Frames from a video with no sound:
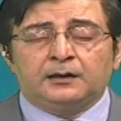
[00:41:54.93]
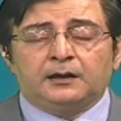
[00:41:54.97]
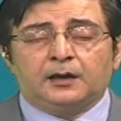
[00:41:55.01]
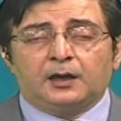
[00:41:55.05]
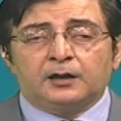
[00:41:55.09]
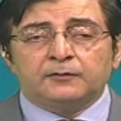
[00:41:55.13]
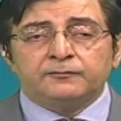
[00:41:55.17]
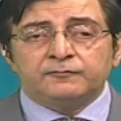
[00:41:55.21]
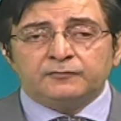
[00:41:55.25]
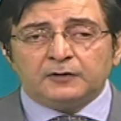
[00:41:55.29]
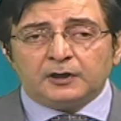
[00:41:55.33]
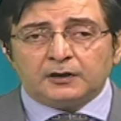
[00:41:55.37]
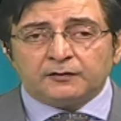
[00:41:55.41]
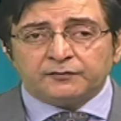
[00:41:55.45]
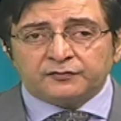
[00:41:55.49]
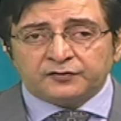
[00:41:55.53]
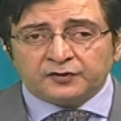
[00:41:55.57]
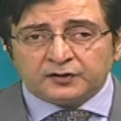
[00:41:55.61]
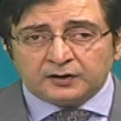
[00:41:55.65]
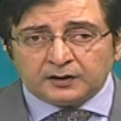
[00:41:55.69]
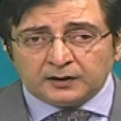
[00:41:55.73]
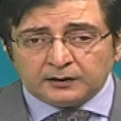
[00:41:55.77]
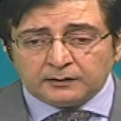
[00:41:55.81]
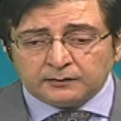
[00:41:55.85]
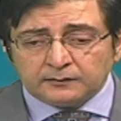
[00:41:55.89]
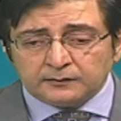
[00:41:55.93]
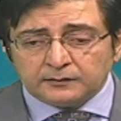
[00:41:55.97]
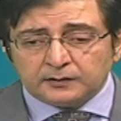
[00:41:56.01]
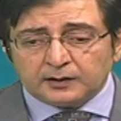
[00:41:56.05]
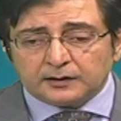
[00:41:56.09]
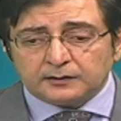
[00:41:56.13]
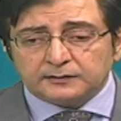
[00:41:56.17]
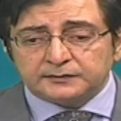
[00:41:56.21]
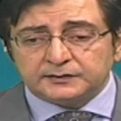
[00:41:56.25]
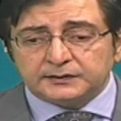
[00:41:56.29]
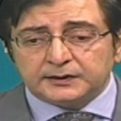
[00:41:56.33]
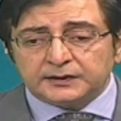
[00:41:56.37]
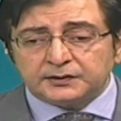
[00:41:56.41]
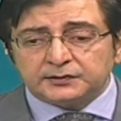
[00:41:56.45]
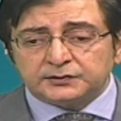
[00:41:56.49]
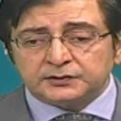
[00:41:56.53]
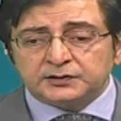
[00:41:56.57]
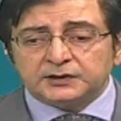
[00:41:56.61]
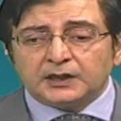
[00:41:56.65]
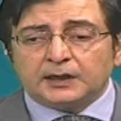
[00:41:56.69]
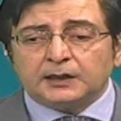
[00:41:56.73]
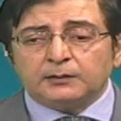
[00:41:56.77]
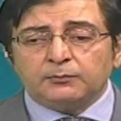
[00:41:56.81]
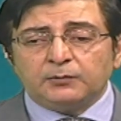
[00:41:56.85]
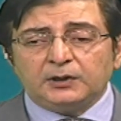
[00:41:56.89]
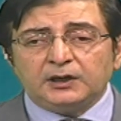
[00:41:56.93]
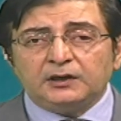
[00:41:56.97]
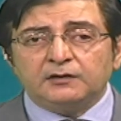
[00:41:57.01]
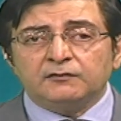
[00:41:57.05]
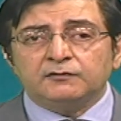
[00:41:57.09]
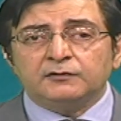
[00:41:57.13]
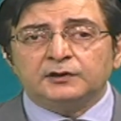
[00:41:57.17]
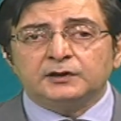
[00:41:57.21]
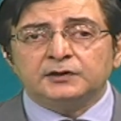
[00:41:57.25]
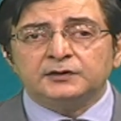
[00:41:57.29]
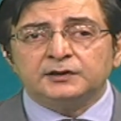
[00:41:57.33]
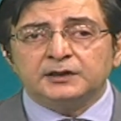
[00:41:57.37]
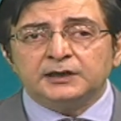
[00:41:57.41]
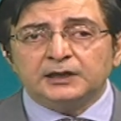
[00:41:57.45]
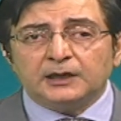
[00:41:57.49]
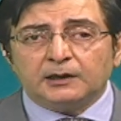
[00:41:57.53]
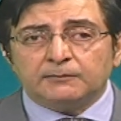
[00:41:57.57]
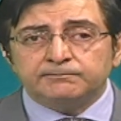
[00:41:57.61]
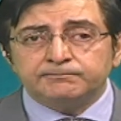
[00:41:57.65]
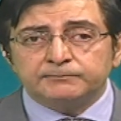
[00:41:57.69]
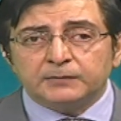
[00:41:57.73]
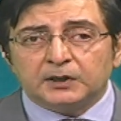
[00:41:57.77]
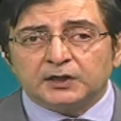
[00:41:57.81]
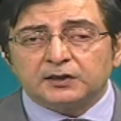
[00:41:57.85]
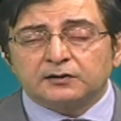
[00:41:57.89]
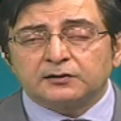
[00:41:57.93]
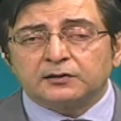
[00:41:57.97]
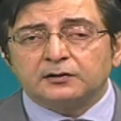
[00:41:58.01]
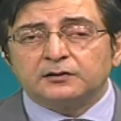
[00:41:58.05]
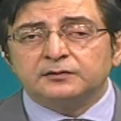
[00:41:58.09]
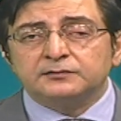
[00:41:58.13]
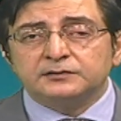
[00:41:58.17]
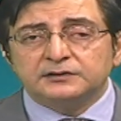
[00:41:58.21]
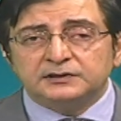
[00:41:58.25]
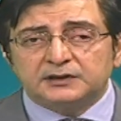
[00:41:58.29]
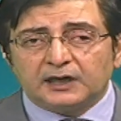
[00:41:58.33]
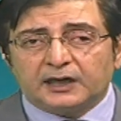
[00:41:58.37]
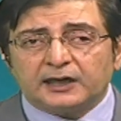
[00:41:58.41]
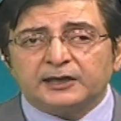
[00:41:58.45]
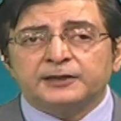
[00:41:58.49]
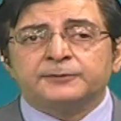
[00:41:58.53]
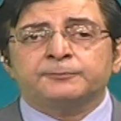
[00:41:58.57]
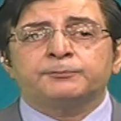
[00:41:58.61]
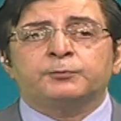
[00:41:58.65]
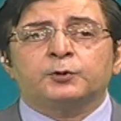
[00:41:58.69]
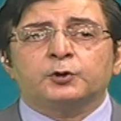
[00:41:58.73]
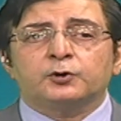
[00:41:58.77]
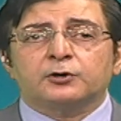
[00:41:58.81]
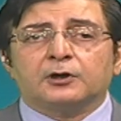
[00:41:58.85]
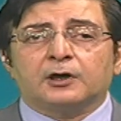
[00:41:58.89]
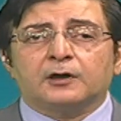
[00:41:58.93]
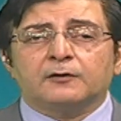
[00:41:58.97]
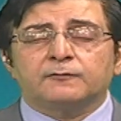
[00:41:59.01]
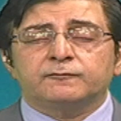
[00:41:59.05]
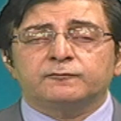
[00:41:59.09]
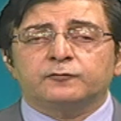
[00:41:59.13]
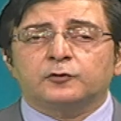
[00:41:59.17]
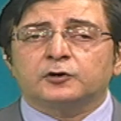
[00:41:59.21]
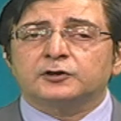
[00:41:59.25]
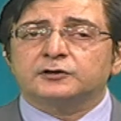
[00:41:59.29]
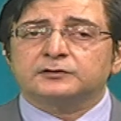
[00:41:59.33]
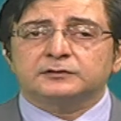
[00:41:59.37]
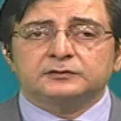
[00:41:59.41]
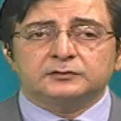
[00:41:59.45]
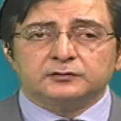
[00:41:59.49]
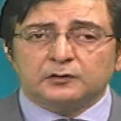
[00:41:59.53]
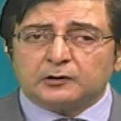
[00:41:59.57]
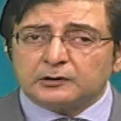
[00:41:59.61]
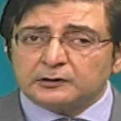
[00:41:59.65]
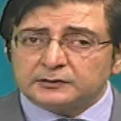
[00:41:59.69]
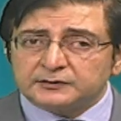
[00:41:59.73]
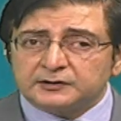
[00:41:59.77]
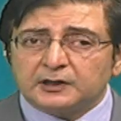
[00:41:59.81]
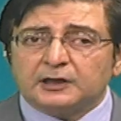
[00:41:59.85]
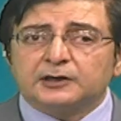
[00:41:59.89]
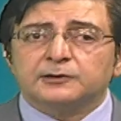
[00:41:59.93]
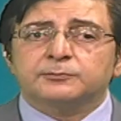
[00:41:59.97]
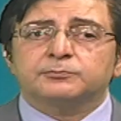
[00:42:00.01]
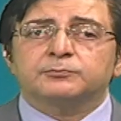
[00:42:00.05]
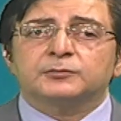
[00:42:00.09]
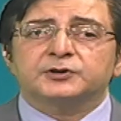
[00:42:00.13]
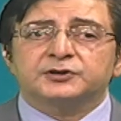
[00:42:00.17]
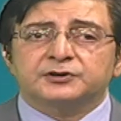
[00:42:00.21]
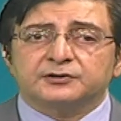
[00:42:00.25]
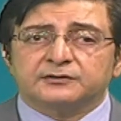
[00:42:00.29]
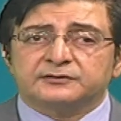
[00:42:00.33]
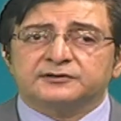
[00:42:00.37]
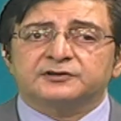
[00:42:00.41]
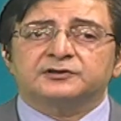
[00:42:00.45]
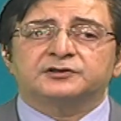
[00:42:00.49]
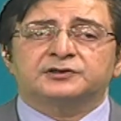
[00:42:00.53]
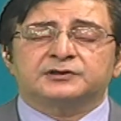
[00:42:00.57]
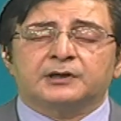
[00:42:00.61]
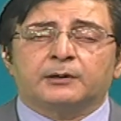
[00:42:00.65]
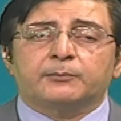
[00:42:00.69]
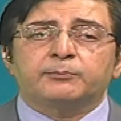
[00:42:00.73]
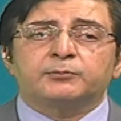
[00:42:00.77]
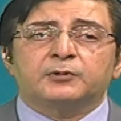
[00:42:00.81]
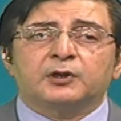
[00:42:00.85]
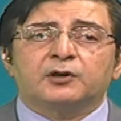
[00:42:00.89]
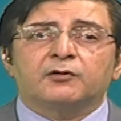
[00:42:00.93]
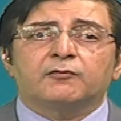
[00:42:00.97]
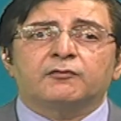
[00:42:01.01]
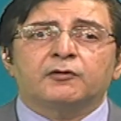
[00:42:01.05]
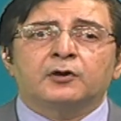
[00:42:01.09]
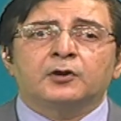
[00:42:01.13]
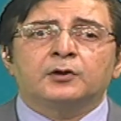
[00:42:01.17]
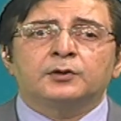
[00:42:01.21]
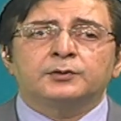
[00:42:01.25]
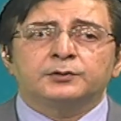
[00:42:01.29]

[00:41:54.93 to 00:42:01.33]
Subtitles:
And we have seen that this time even the American diaspora was not that much receptive